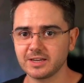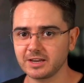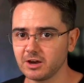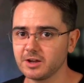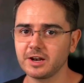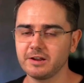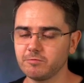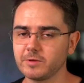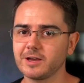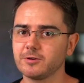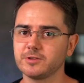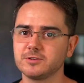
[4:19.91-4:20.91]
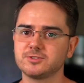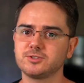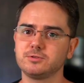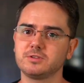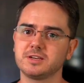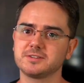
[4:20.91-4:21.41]
It can't live without those
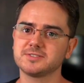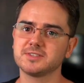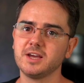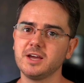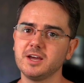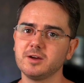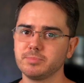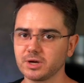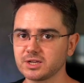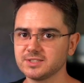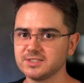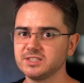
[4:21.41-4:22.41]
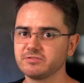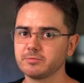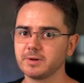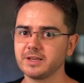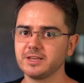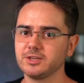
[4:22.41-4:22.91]
two things, but
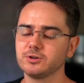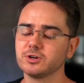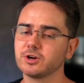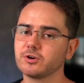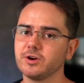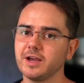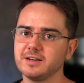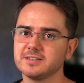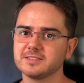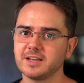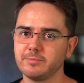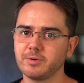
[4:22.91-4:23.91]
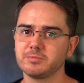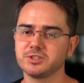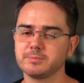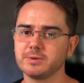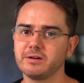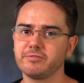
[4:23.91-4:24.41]
conceivably you can create a
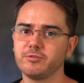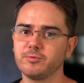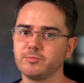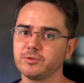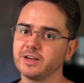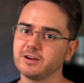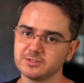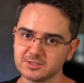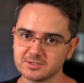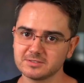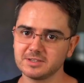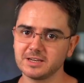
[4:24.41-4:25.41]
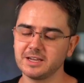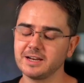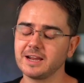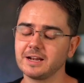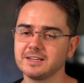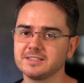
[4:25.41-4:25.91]
publishing platform without an
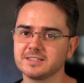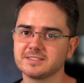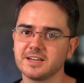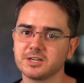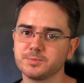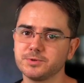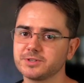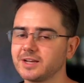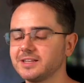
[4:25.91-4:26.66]
analytics dashboard.